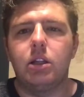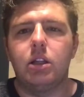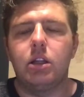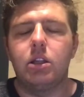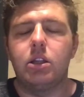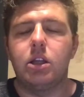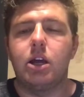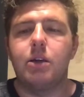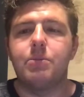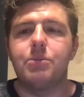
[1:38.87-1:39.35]

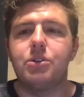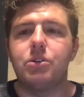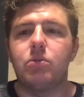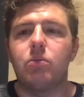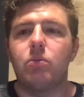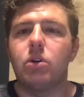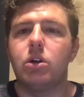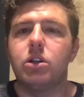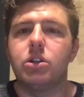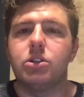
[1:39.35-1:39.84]

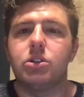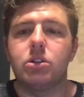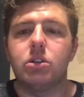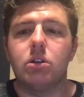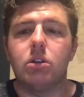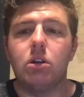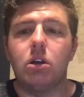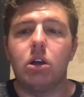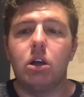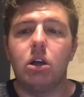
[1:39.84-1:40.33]
Adoption was
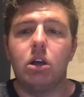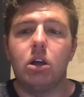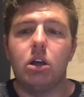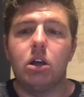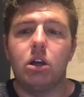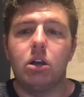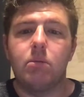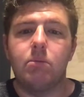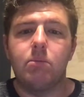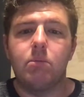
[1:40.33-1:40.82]

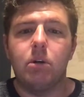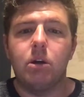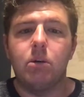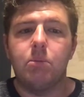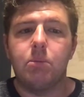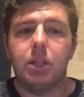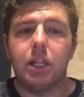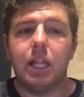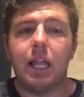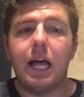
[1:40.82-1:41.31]
um,
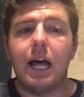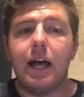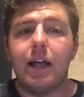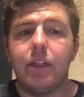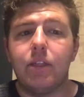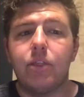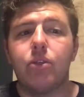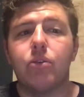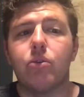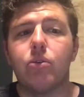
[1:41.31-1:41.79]

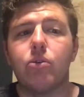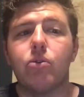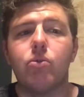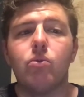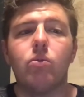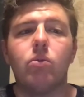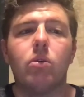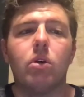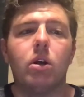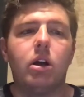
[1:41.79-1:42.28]
applied
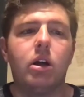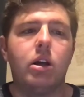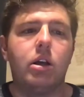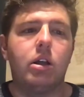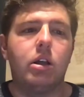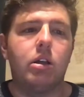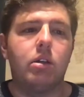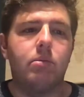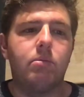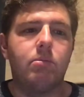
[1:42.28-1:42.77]
through
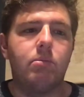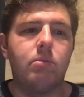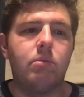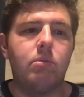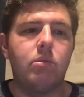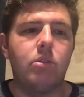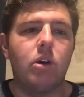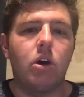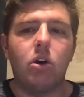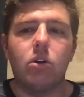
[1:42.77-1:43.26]
um,
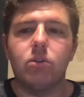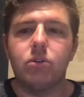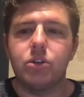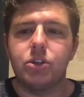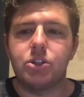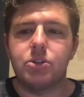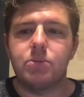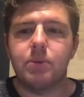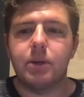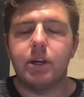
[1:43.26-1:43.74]
the Holy
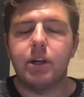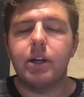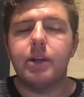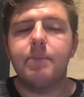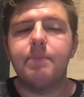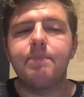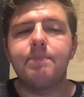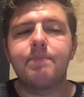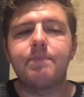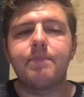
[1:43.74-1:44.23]

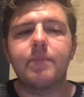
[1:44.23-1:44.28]
Spirit.